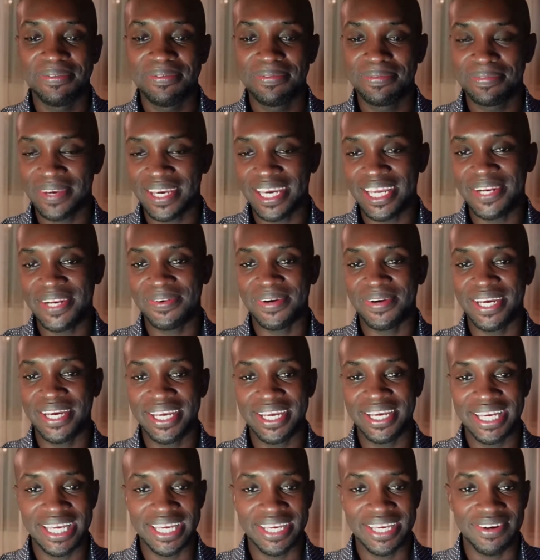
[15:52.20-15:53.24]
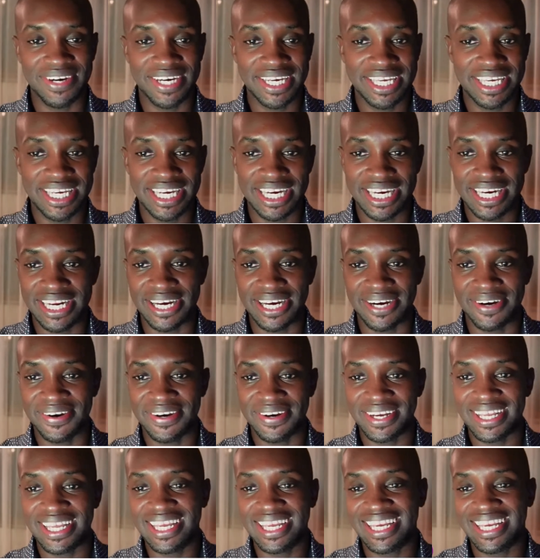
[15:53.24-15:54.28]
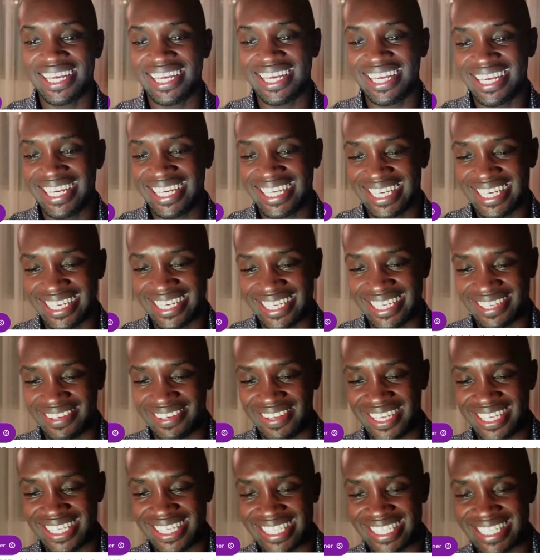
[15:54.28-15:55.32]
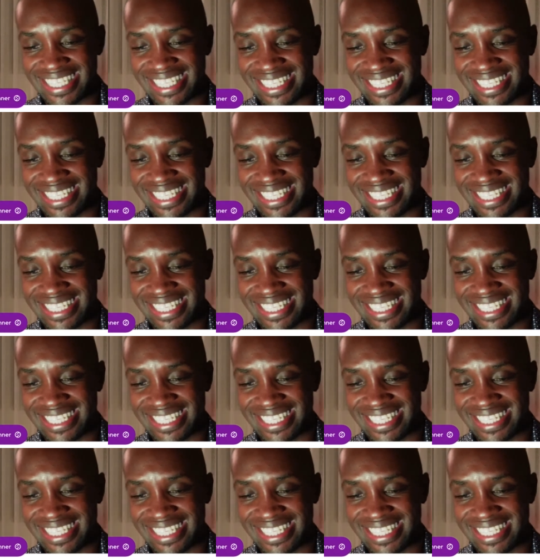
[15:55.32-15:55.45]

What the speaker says: Anyway, you're here now. Just